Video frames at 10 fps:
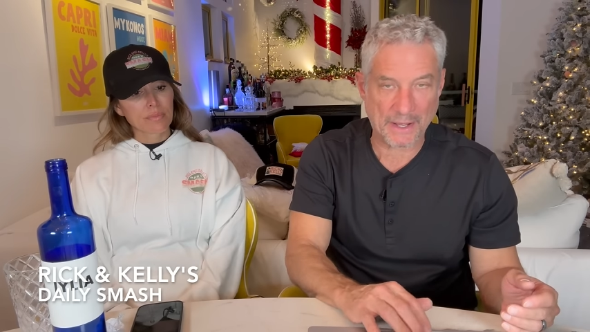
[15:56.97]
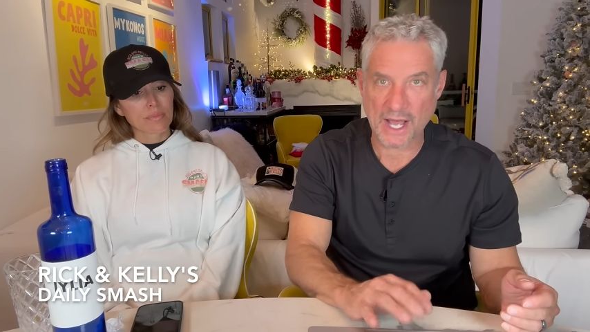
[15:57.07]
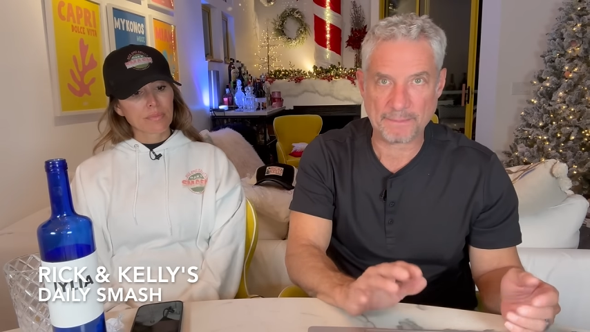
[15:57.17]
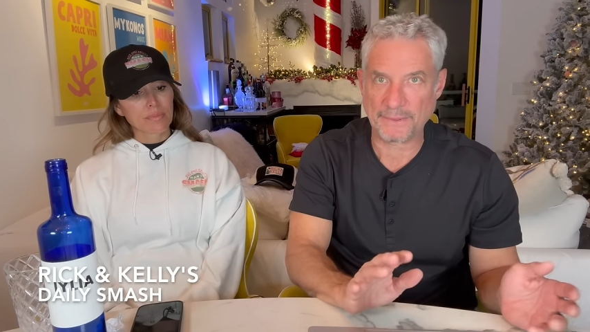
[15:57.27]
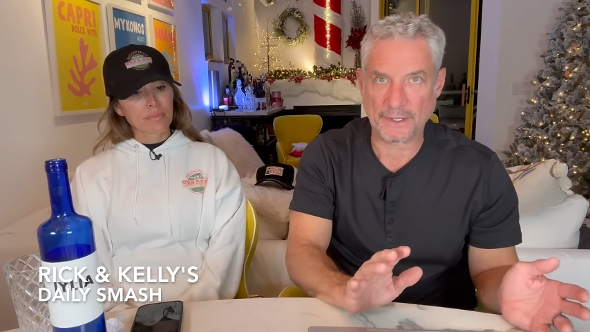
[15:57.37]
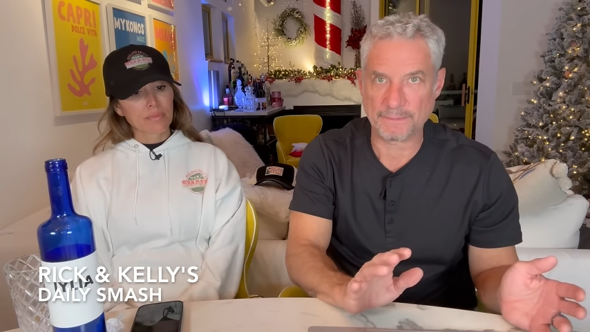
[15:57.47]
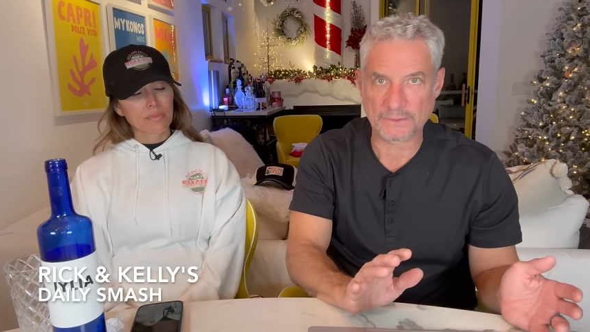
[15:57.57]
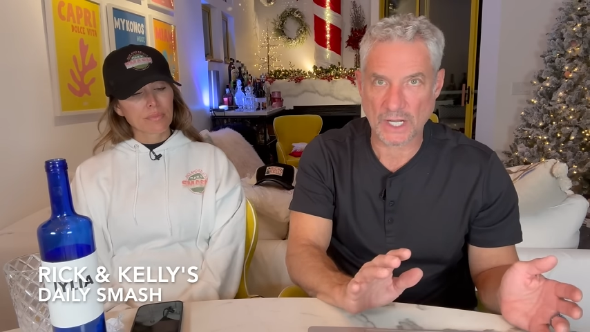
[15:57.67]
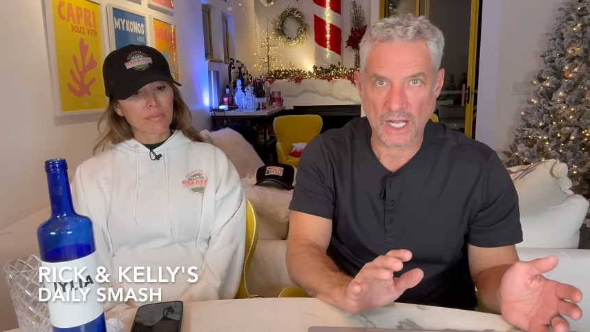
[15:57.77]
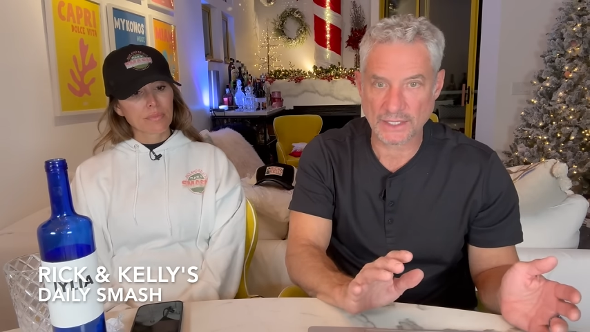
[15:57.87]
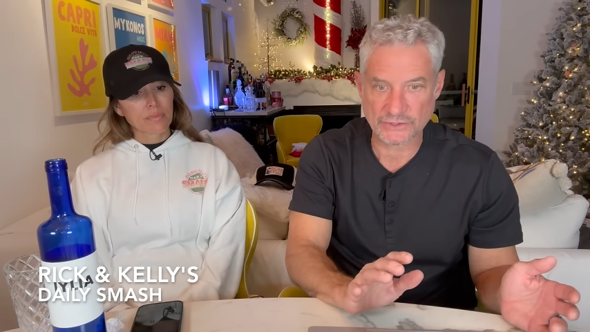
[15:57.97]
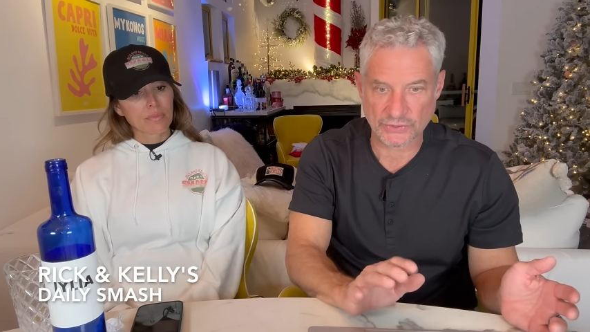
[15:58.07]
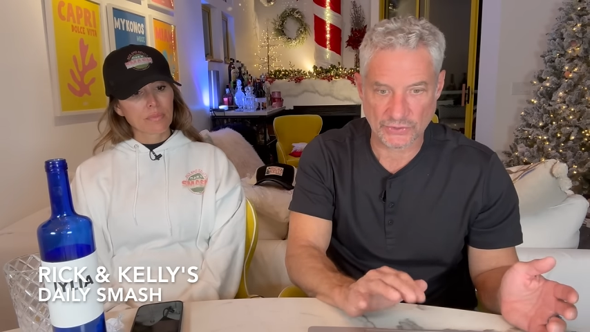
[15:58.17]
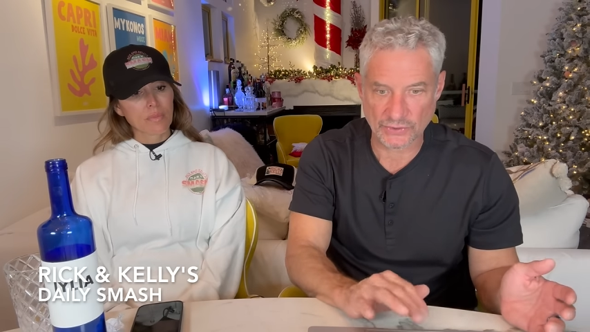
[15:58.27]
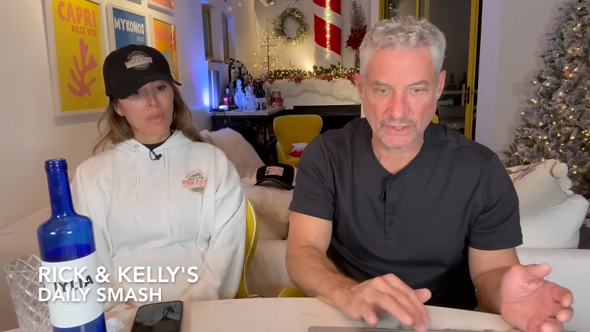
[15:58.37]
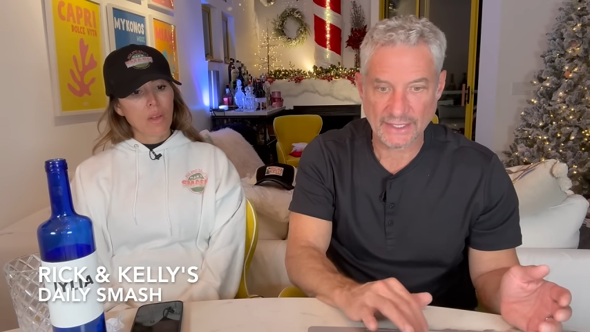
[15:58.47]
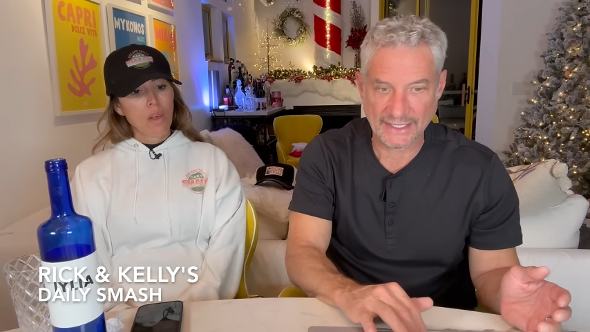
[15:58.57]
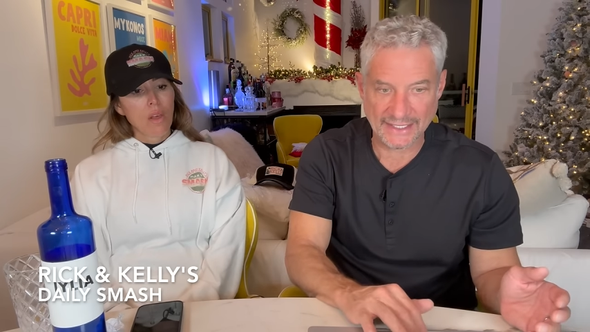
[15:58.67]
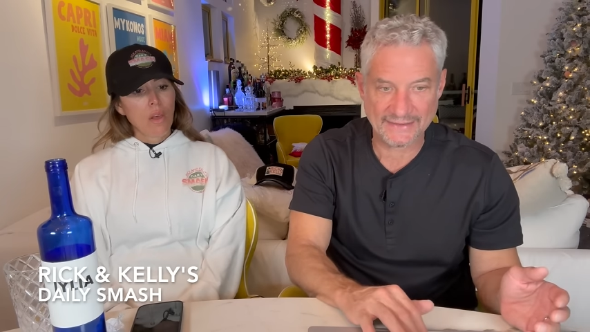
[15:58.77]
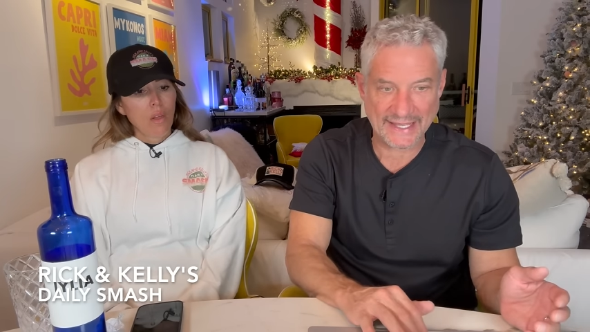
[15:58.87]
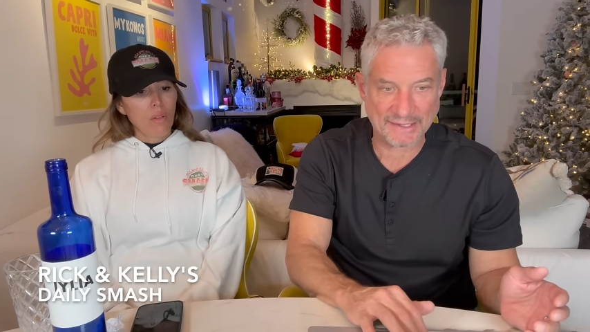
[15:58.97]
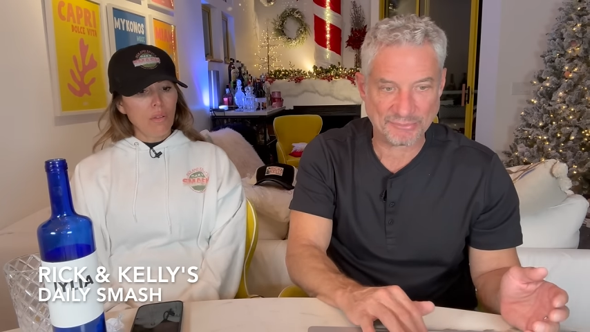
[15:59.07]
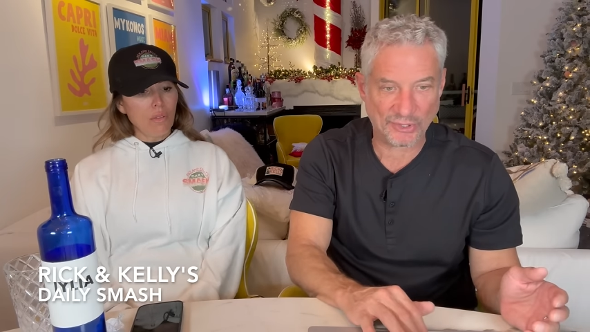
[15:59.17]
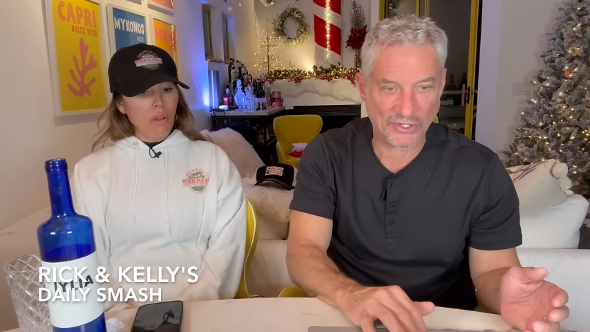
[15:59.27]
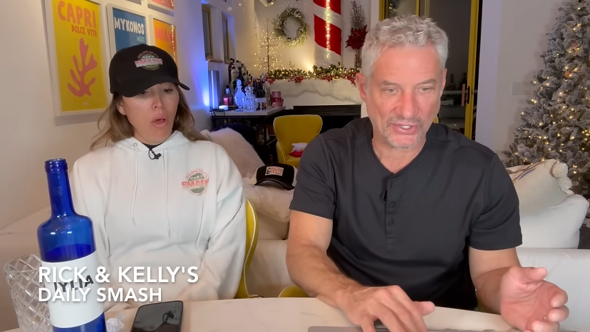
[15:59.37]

Speaker 1: pop up concert in that bar.